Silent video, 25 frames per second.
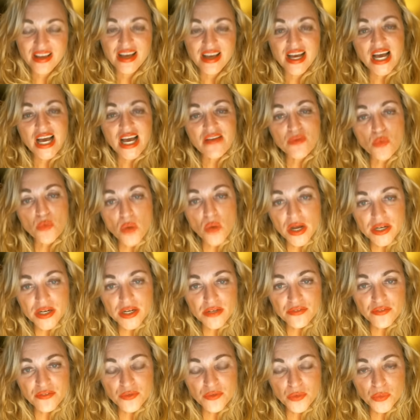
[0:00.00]
Have a
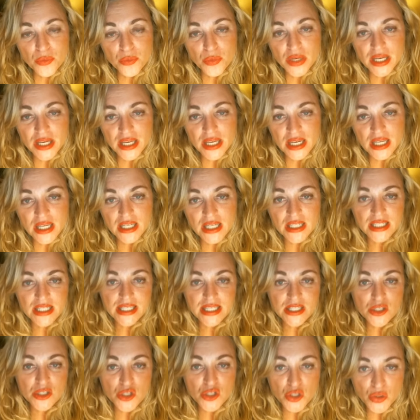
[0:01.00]
wonderful week.
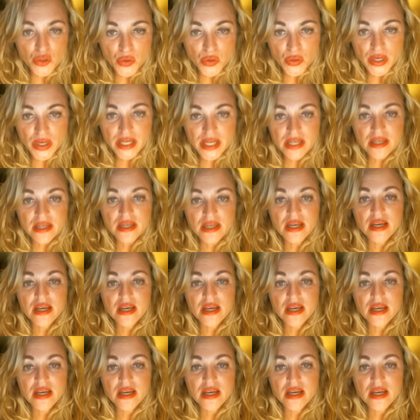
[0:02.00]
Enjoy.